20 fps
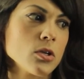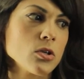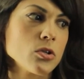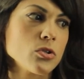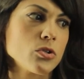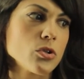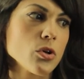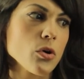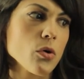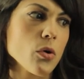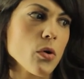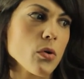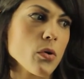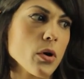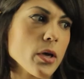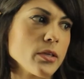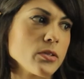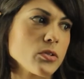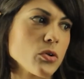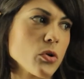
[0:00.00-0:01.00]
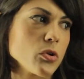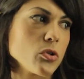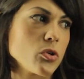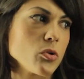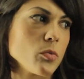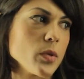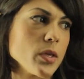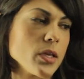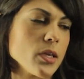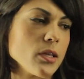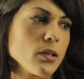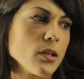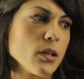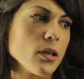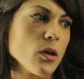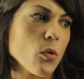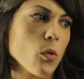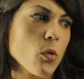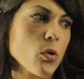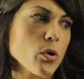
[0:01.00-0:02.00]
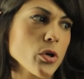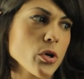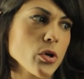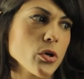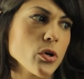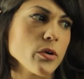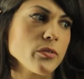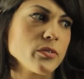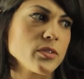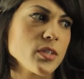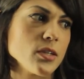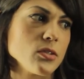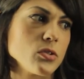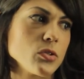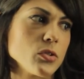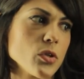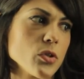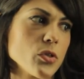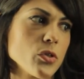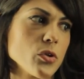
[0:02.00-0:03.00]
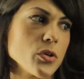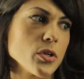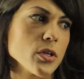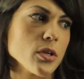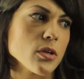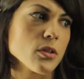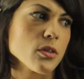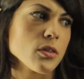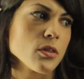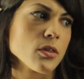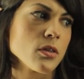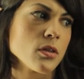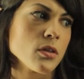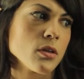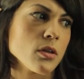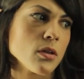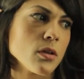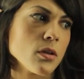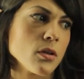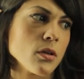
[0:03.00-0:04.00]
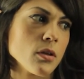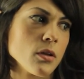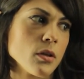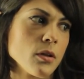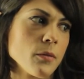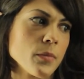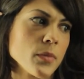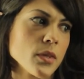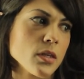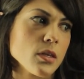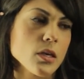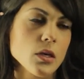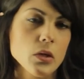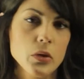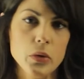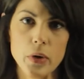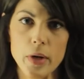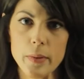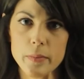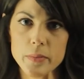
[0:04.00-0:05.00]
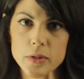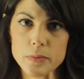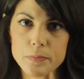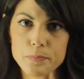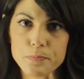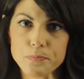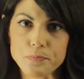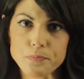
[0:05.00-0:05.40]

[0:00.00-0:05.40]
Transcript: So it's going to be in the order of 10 to the 30th kilograms.